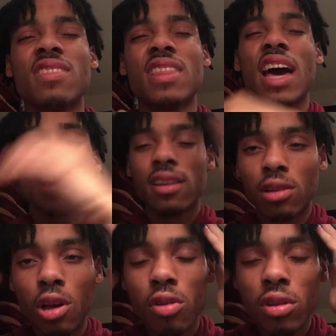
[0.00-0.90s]
that
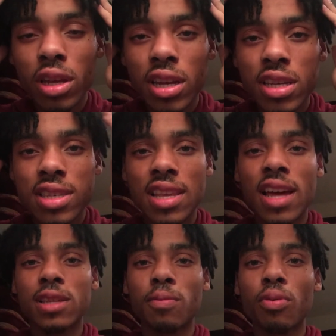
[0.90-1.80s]
loneliness,
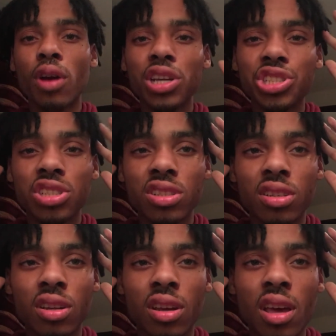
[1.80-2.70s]
that
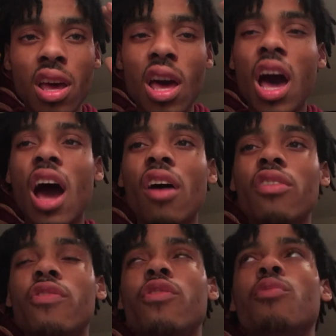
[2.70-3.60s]
depression out
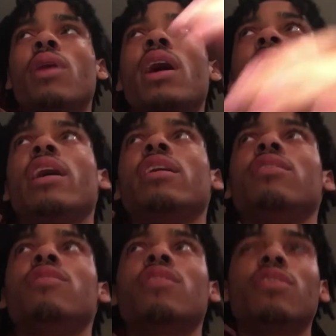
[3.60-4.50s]
of your mind,
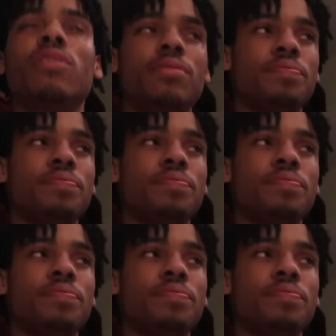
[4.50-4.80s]
you know?